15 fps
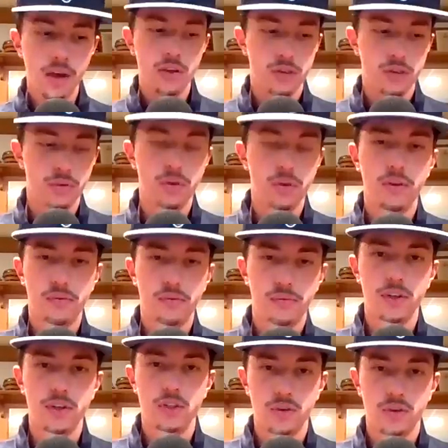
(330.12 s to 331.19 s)
So really
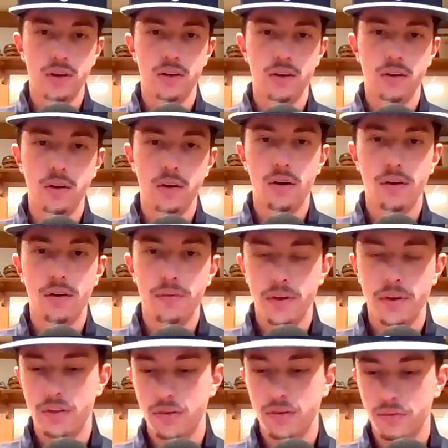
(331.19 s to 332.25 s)
frustrating her
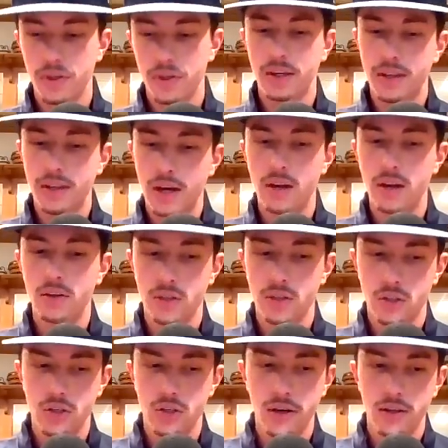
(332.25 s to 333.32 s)
offensively and kind of
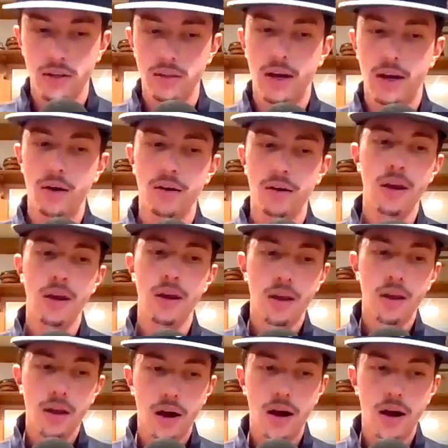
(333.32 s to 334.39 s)
just shutting down
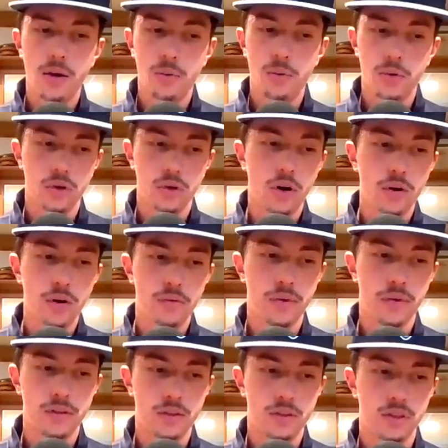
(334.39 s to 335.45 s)
Iowa's
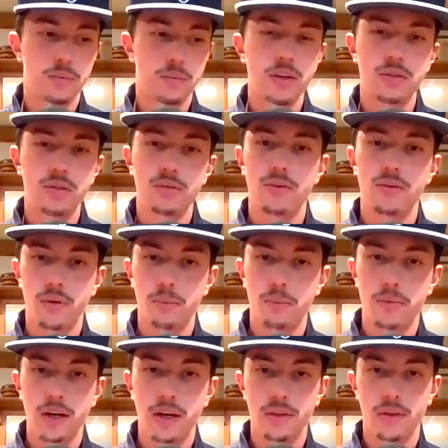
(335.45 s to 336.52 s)
offense, especially from
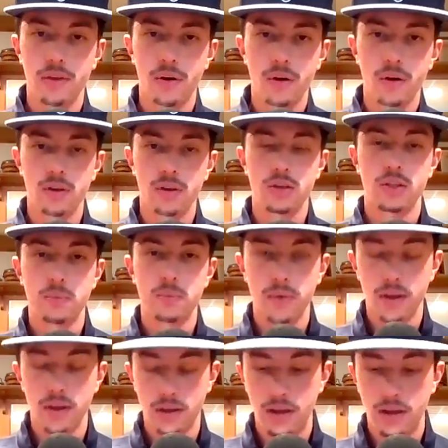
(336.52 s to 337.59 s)
beyond the arc
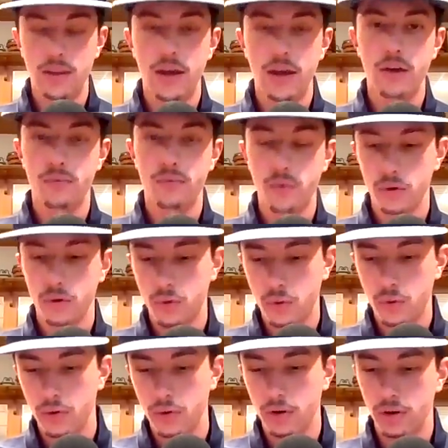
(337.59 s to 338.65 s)
in that fourth
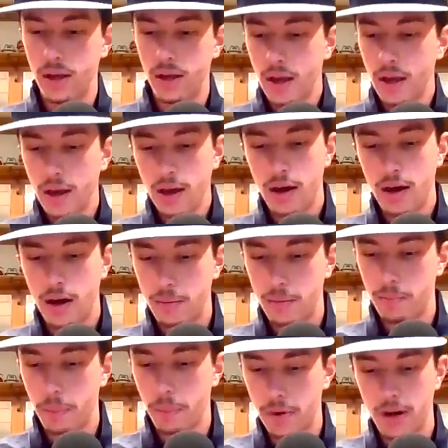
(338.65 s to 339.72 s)
quarter.
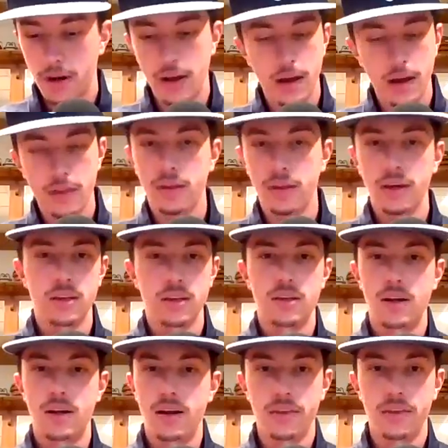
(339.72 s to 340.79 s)
But like I
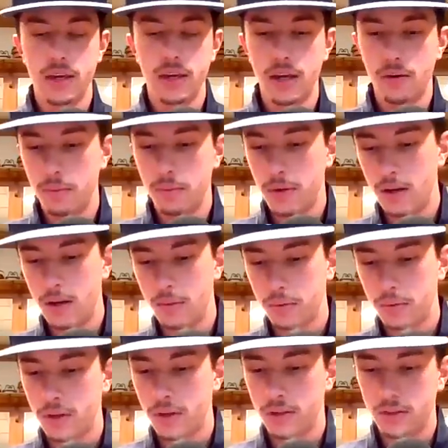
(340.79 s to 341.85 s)
said, I think everybody
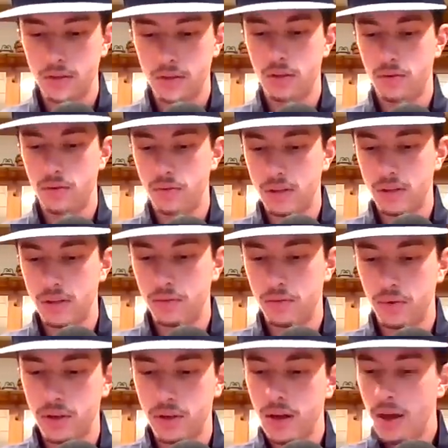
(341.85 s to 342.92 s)
played good
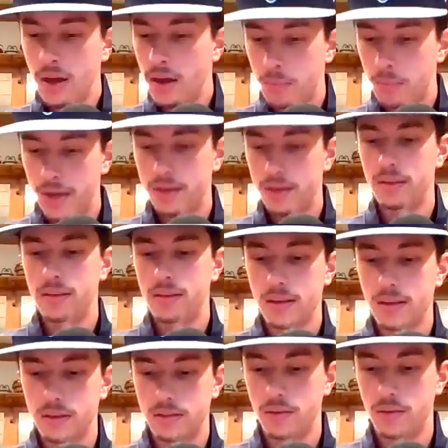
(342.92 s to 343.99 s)
defensively, making
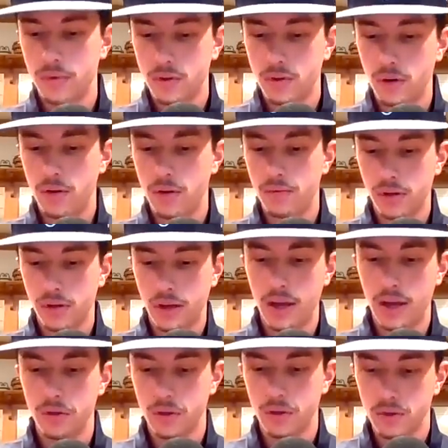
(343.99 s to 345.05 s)
things difficult for
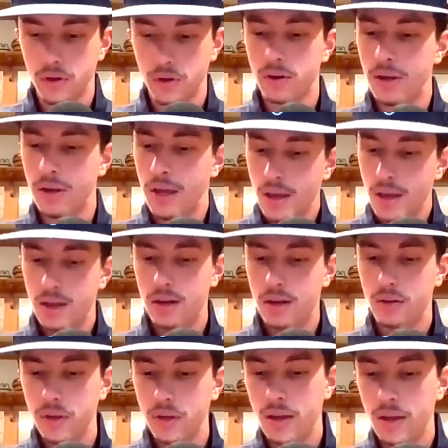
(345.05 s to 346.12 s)
Caitlin Clark. And
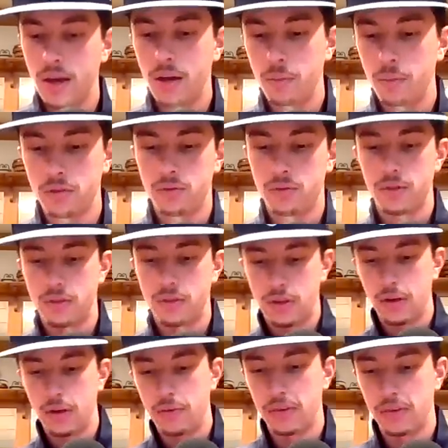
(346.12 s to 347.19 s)
Aaliyah Edwards was the
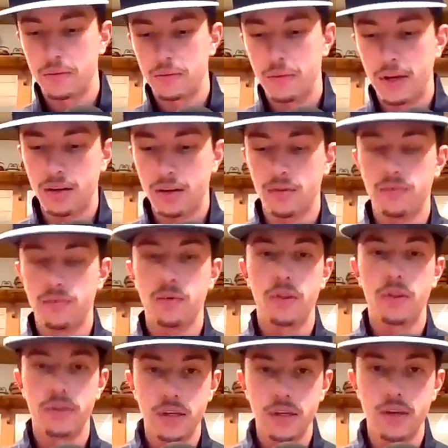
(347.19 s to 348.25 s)
difference maker for
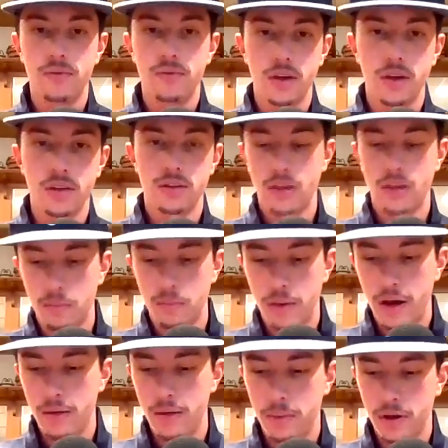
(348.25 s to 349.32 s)
the defense, in
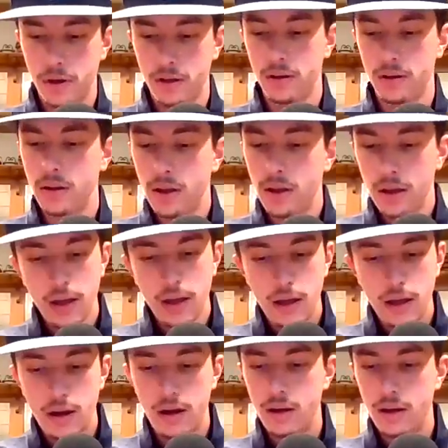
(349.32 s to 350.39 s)
my opinion.
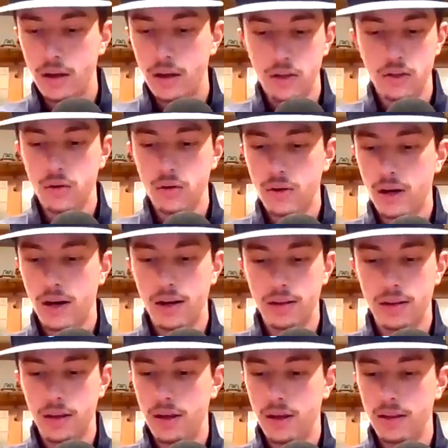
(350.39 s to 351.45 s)
And UConn,
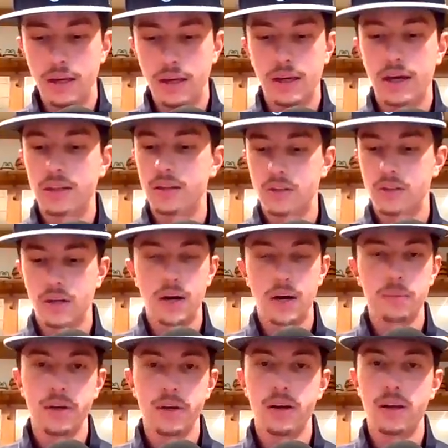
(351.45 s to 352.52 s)
in the end, they got the
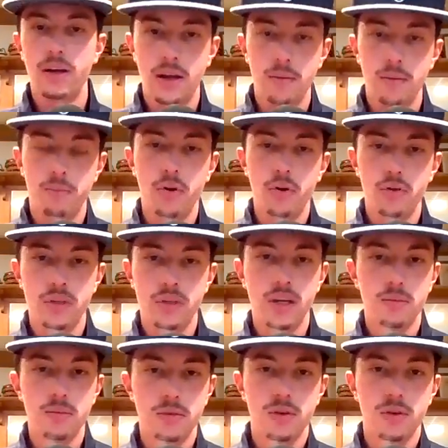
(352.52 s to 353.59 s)
job done, and both
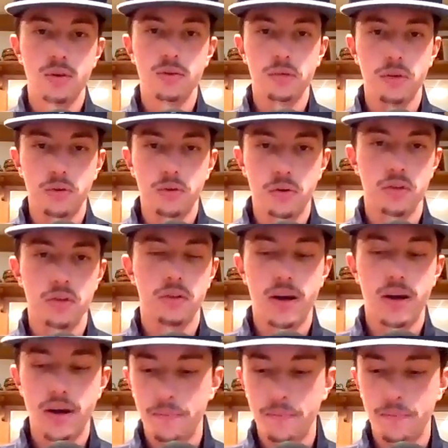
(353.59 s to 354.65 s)
teams certainly learned a
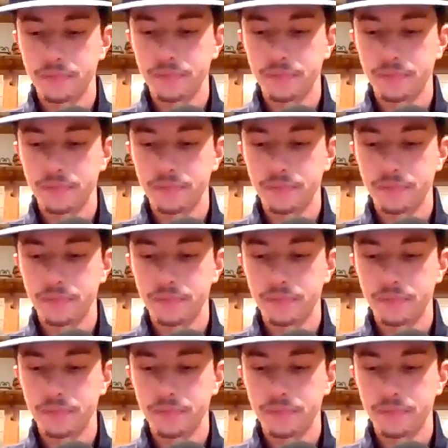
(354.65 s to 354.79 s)
lot